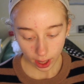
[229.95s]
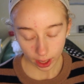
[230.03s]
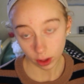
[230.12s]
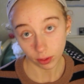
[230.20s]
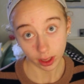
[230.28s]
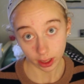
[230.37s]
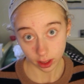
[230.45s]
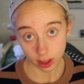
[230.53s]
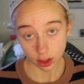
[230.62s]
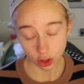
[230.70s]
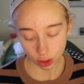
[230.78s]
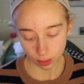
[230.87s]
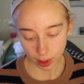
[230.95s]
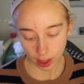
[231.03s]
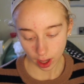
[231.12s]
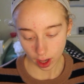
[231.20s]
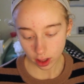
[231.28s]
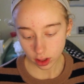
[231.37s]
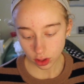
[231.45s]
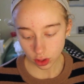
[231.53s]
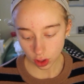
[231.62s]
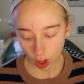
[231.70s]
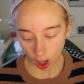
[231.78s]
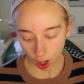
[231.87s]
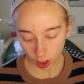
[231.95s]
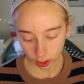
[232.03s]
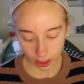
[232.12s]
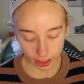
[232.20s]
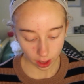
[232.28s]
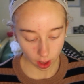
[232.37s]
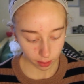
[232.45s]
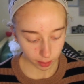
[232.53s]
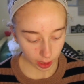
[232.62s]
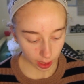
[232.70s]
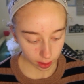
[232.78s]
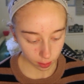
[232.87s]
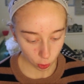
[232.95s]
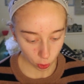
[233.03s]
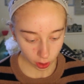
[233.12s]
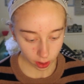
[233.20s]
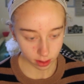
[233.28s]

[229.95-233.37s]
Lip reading: I don't think it should be that light on me anymore,